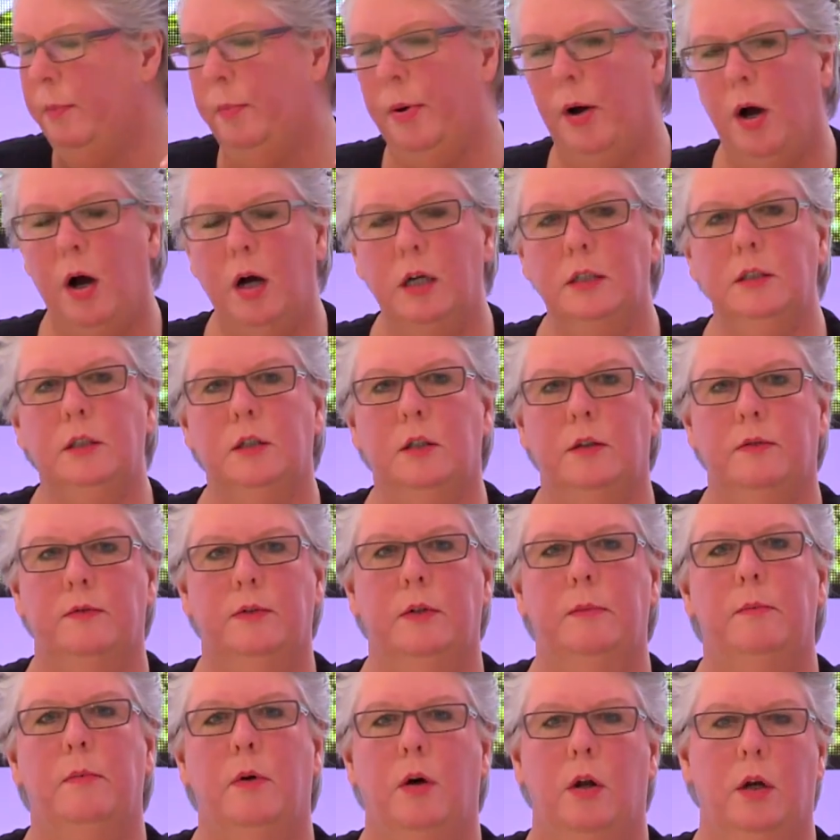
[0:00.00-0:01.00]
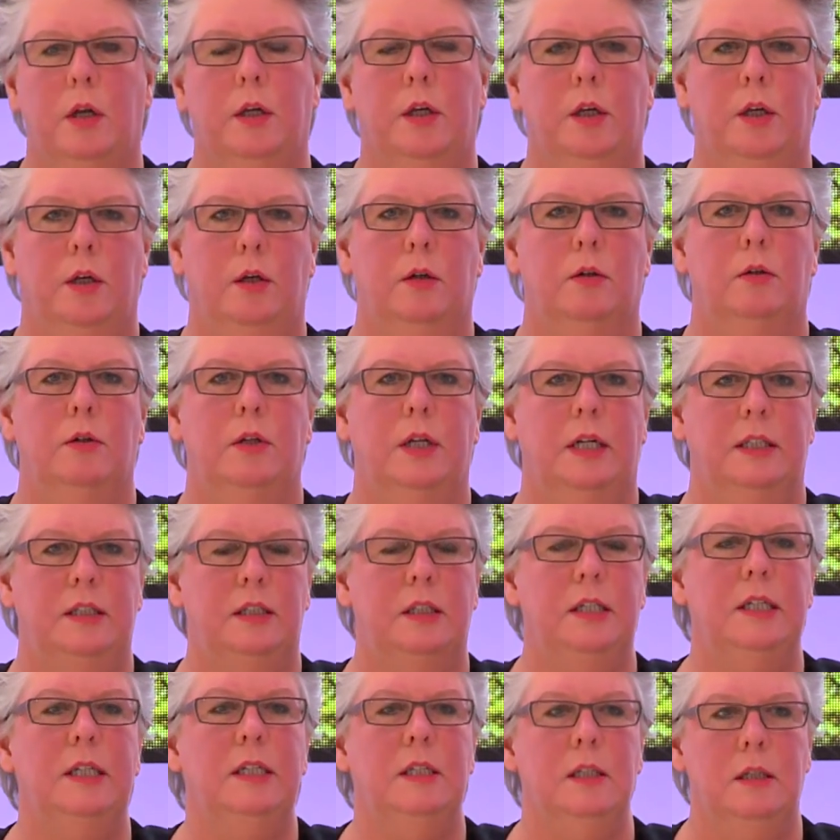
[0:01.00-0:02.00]
part of the molecule
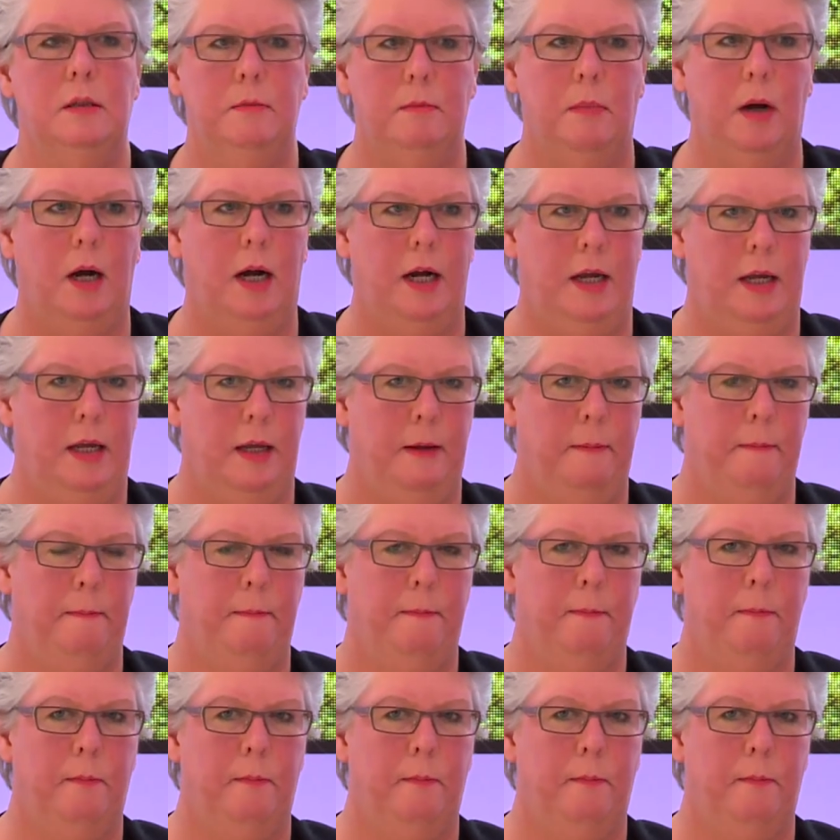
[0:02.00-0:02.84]
that's eaten by